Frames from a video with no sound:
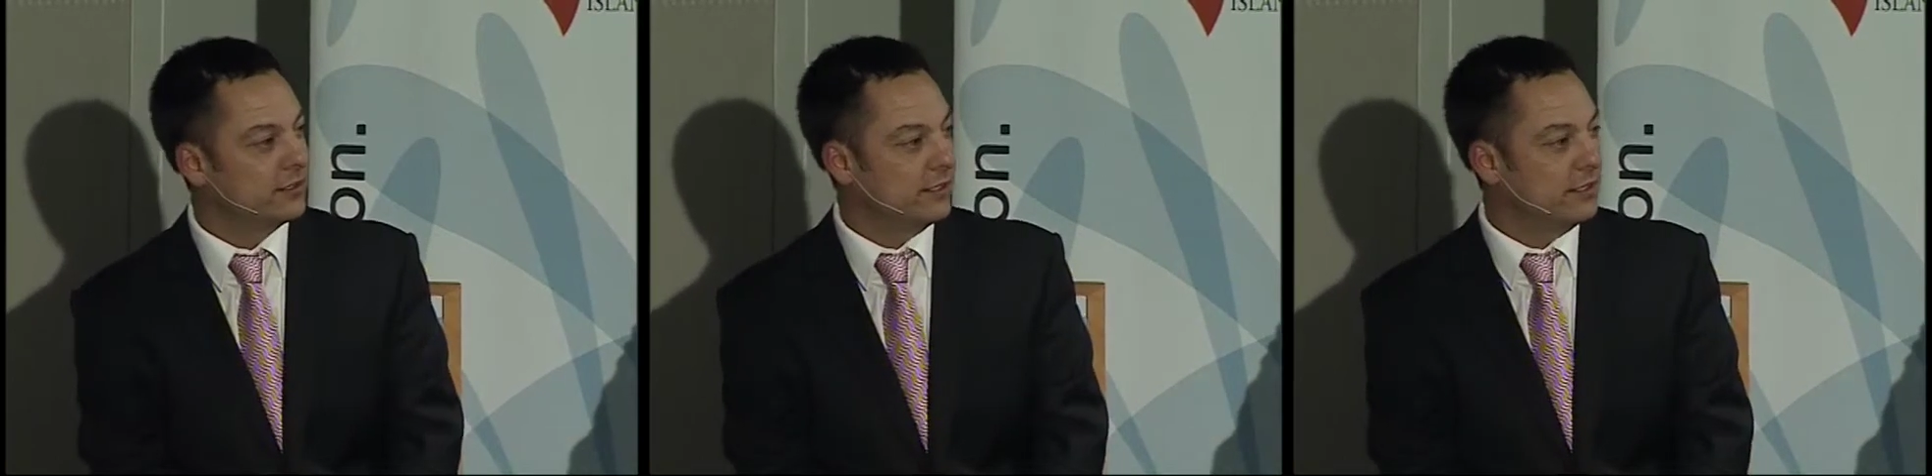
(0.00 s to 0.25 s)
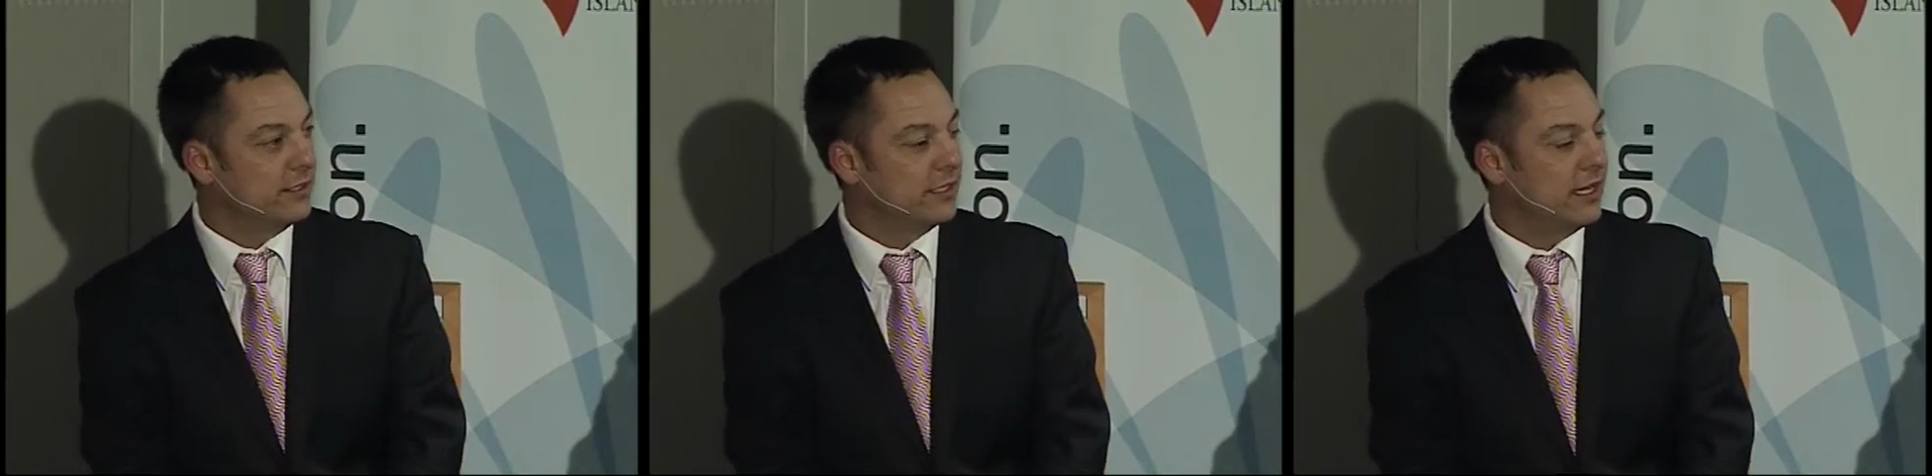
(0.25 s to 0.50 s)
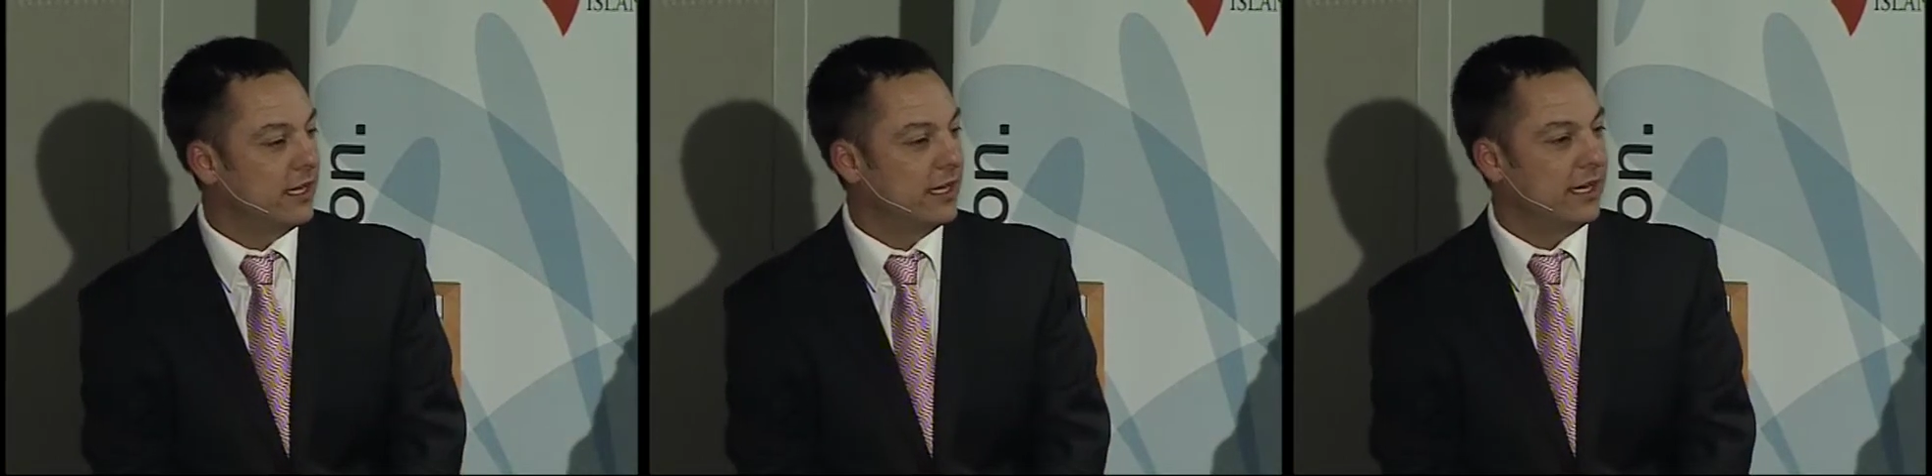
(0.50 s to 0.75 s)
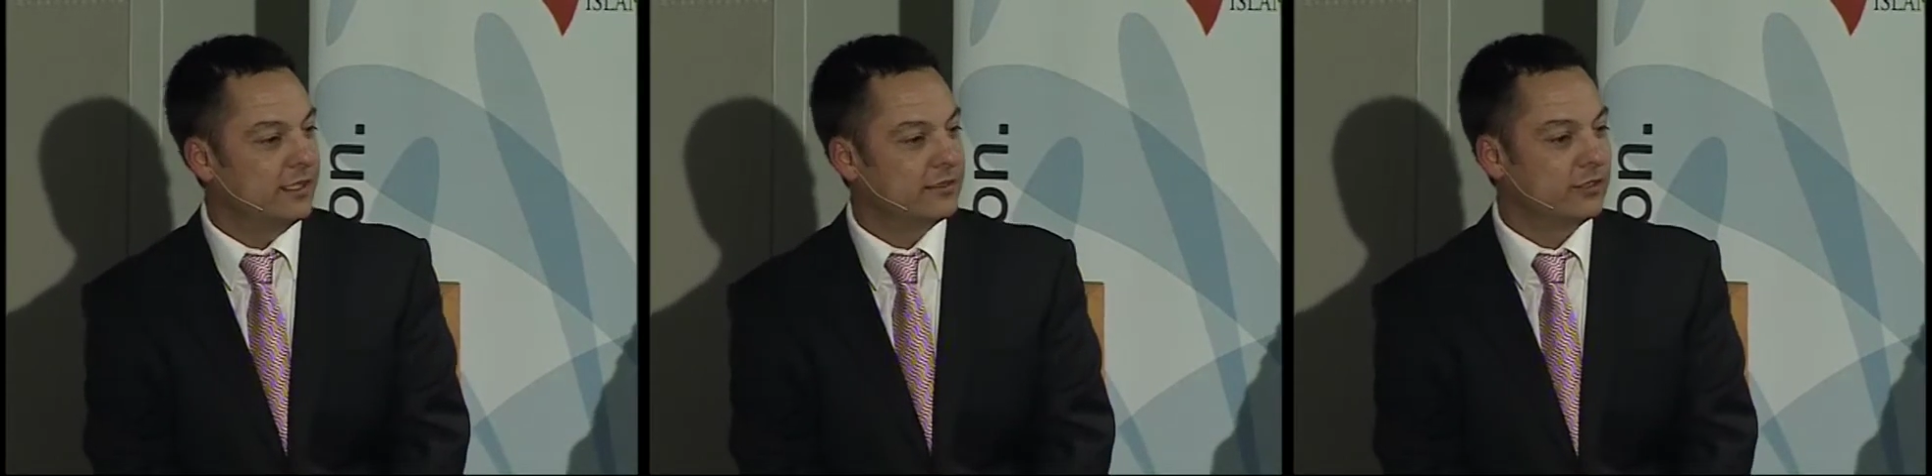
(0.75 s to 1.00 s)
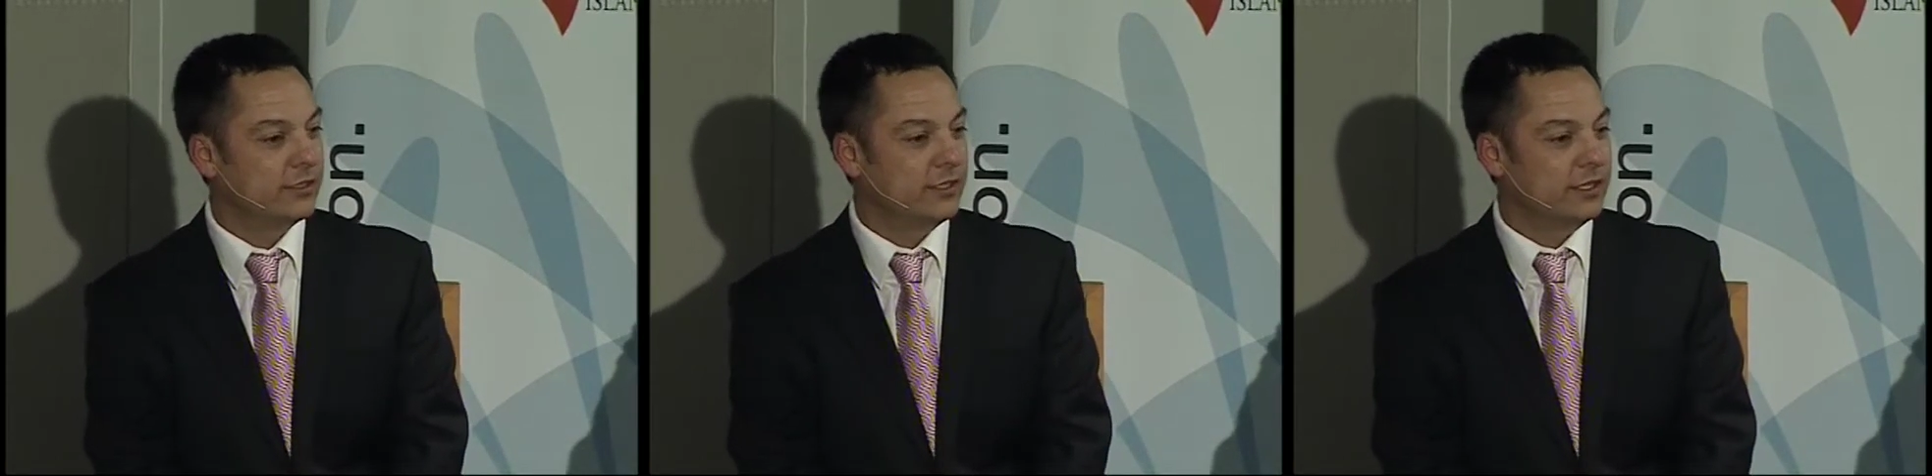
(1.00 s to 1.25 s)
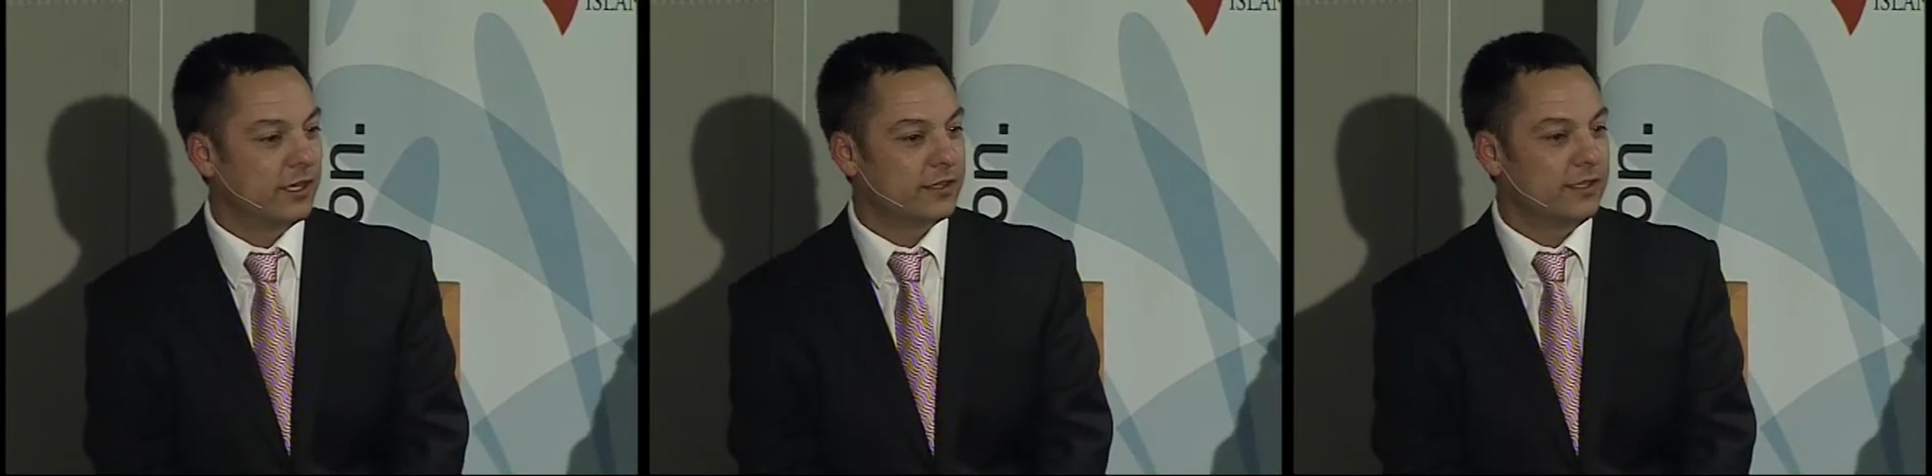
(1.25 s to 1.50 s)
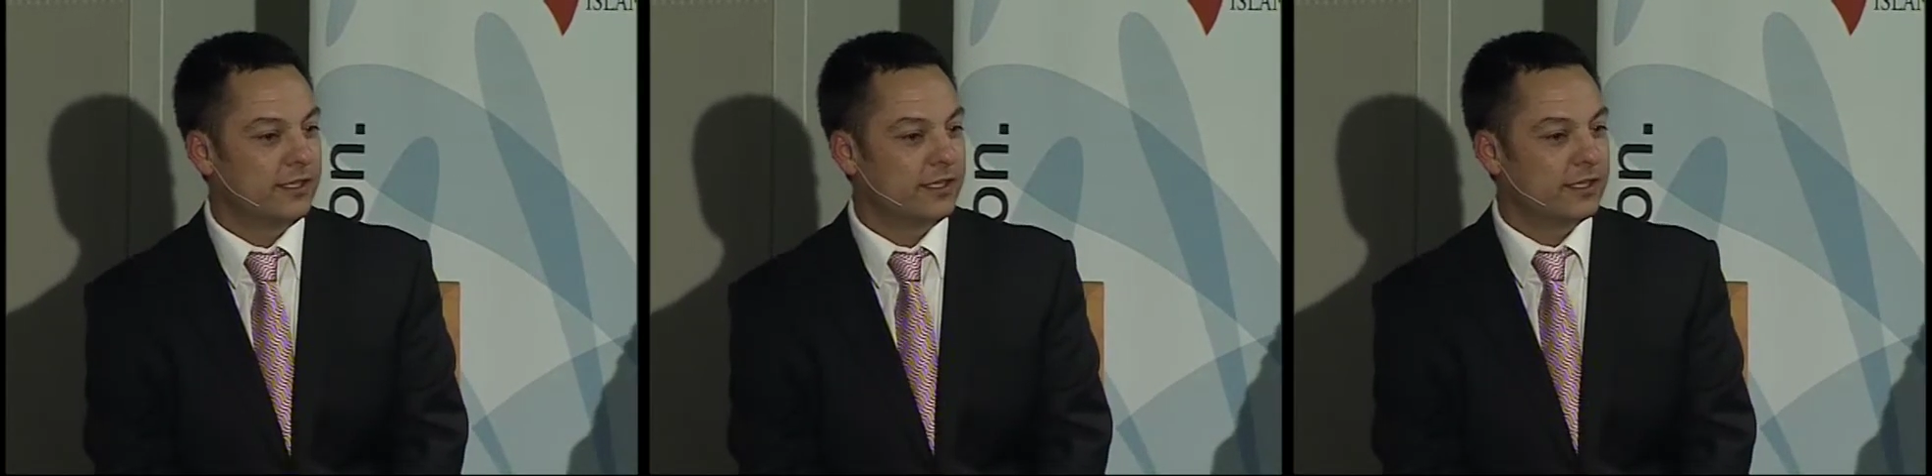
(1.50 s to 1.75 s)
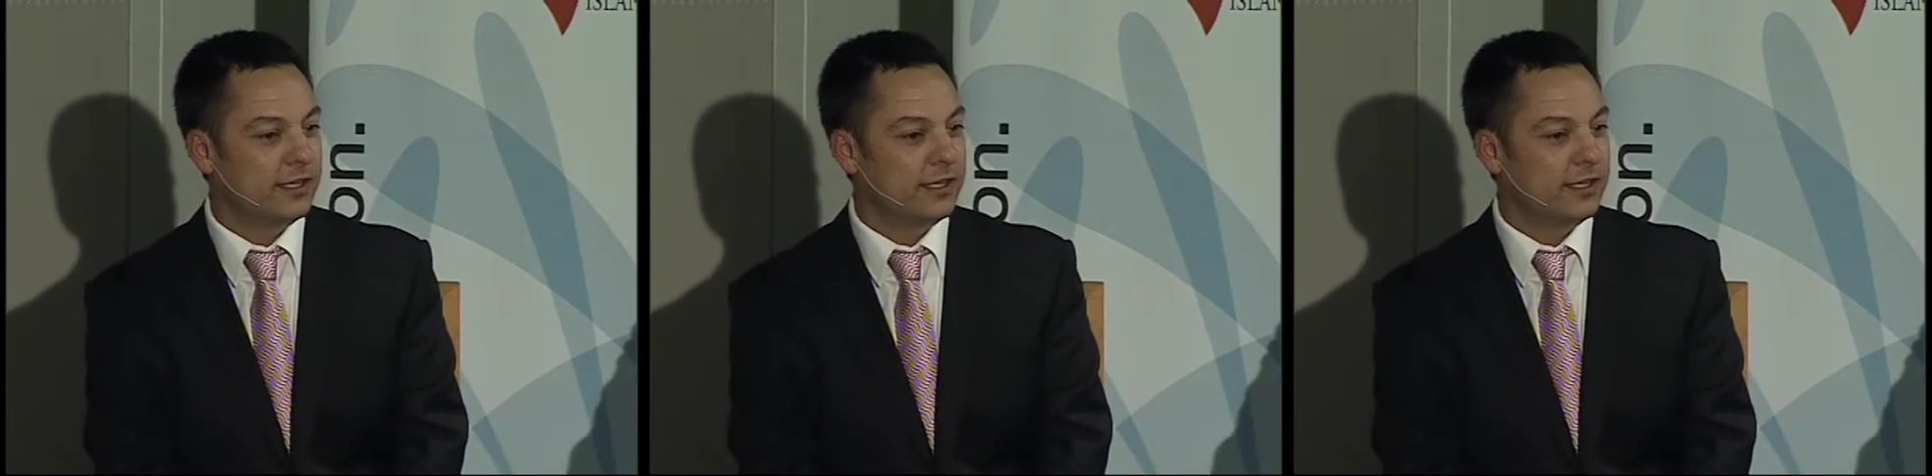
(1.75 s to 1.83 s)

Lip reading: and certainly I think